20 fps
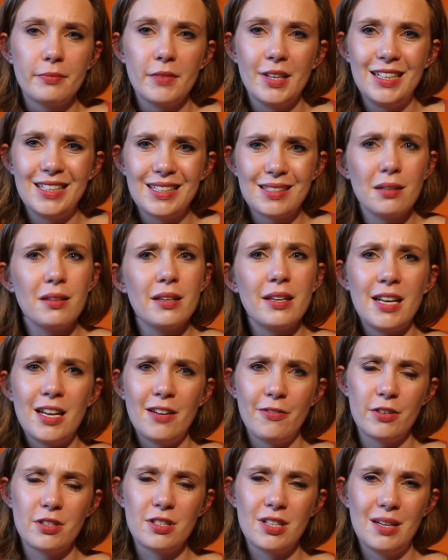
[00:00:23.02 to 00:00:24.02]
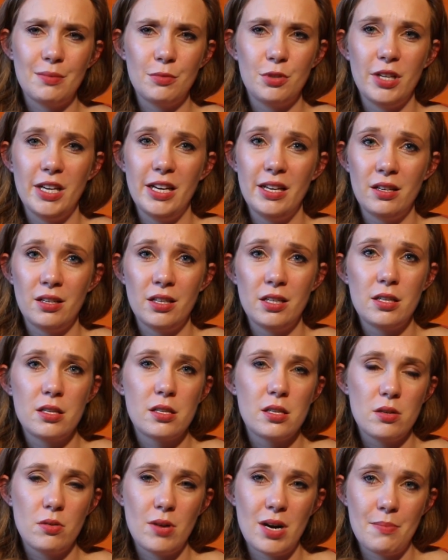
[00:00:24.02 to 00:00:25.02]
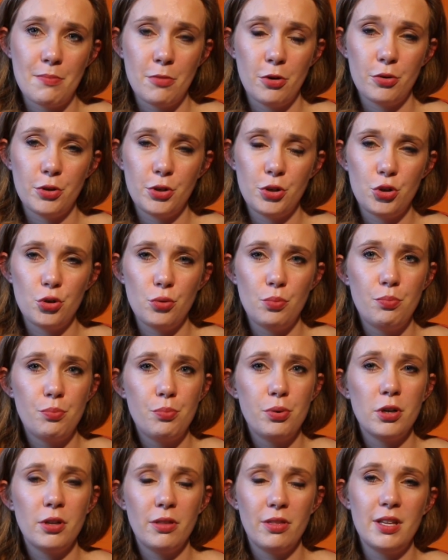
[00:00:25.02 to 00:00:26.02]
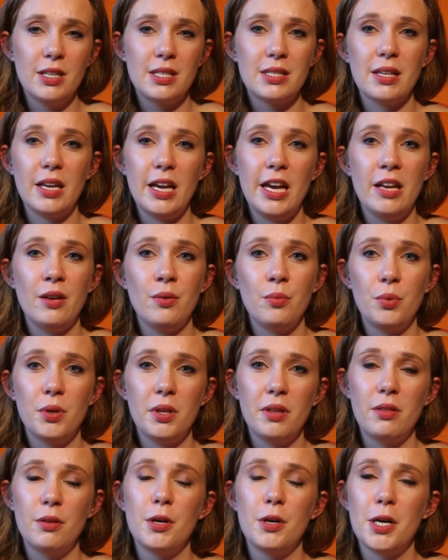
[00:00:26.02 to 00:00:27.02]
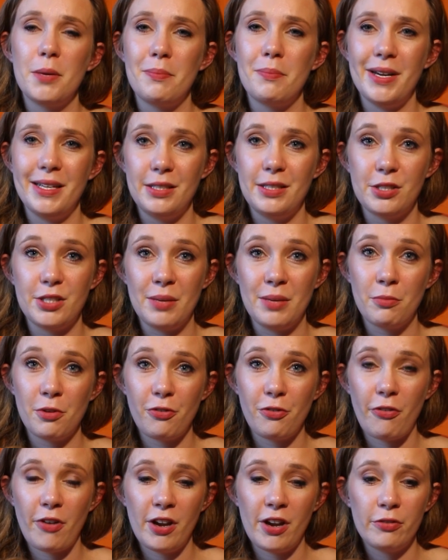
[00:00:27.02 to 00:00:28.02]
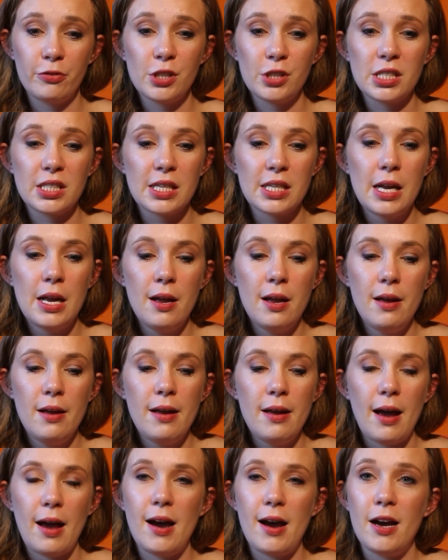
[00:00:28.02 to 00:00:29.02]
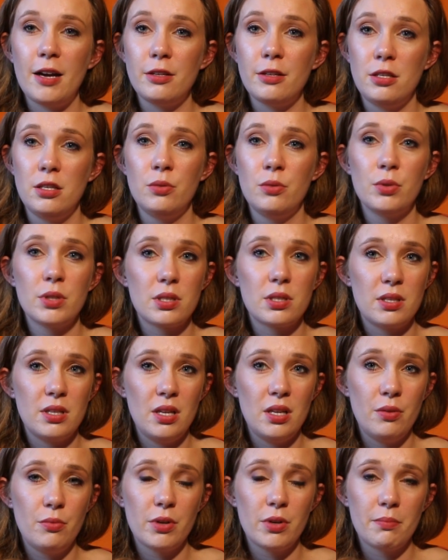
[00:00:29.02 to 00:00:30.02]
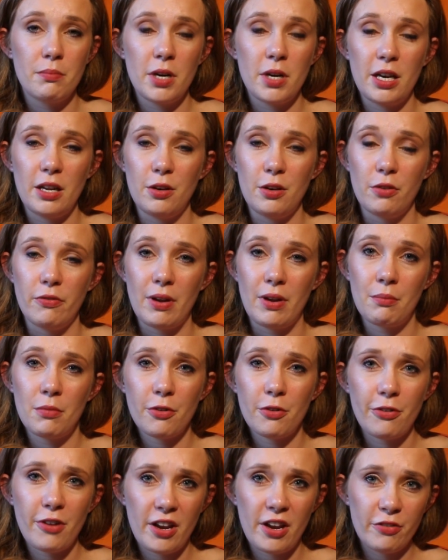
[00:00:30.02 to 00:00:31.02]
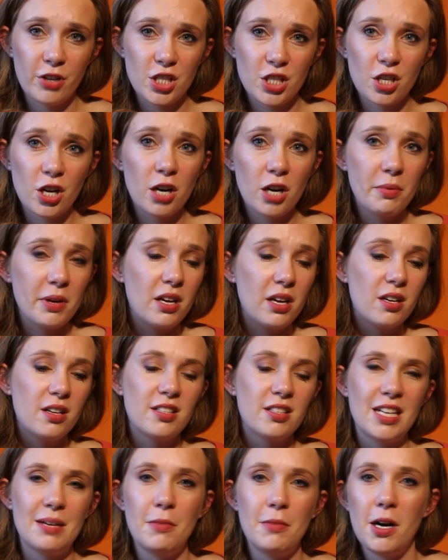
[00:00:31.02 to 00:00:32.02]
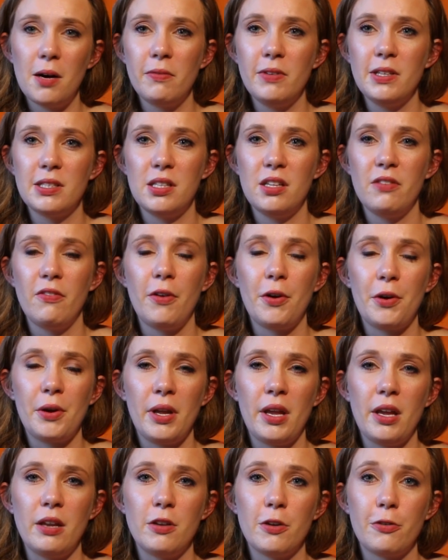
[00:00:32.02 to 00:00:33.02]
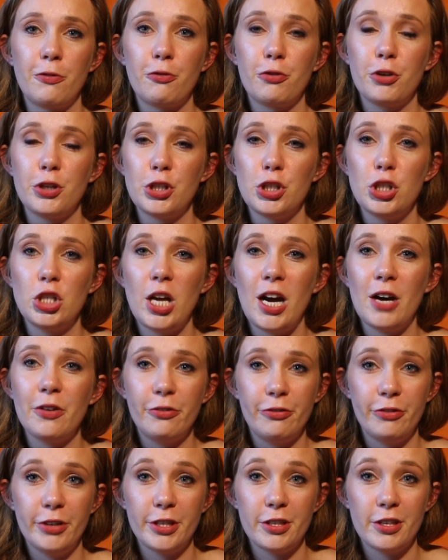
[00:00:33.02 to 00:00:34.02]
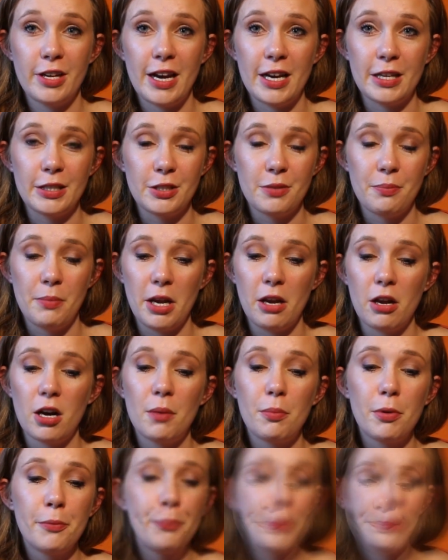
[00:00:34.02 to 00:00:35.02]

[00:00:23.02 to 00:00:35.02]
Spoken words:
I still didn't have the time to edit it, so I'm going to put this in with my December favorites, and you will see what my November favorites are because I'm obviously wearing a different outfit and makeup.